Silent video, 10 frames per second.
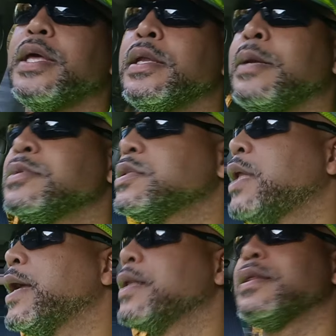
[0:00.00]
and I'm just
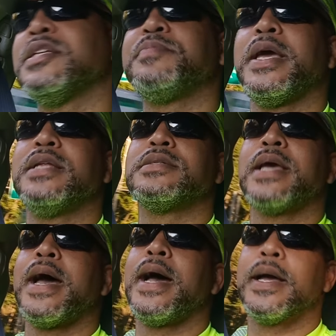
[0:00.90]
like, let's pay this
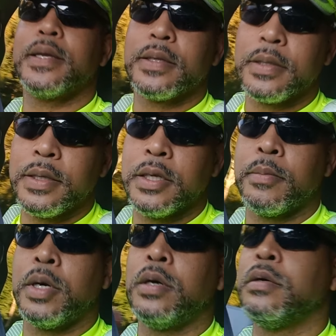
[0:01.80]
guy, get
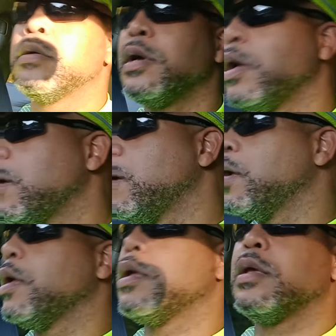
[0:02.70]
him
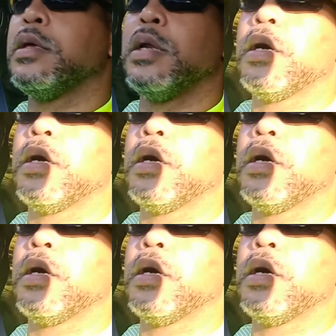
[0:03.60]
on, you